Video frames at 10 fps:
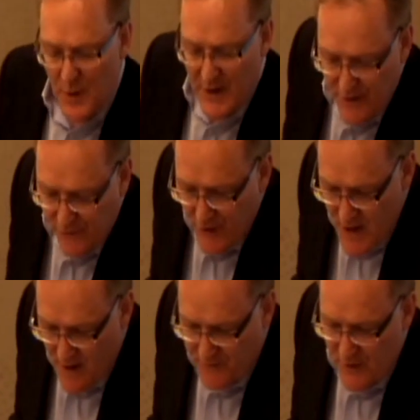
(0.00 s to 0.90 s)
But it
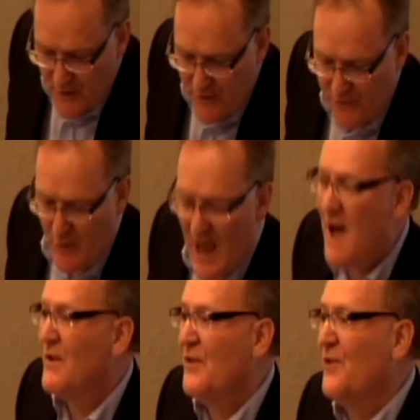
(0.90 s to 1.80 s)
isn't enough to just sort of
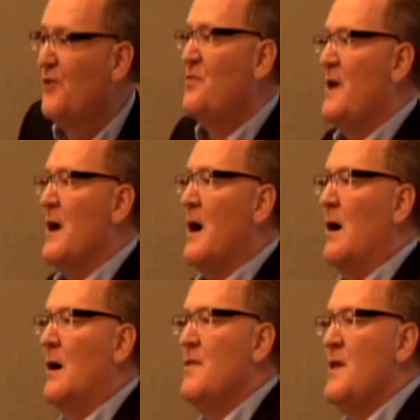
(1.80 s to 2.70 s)
have it sit
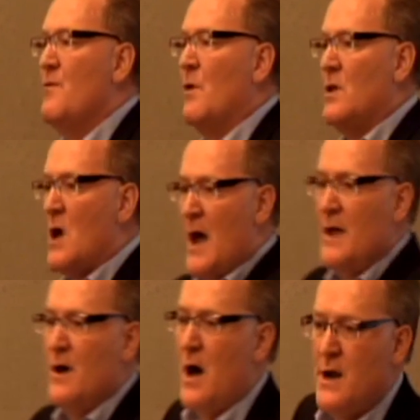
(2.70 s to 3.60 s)
there and then
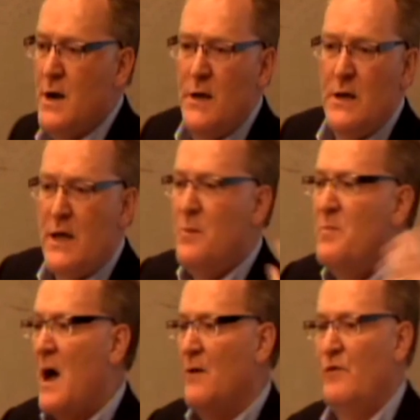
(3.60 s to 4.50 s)
rely on
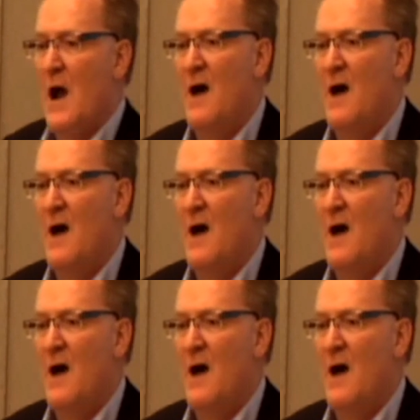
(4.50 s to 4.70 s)
inbound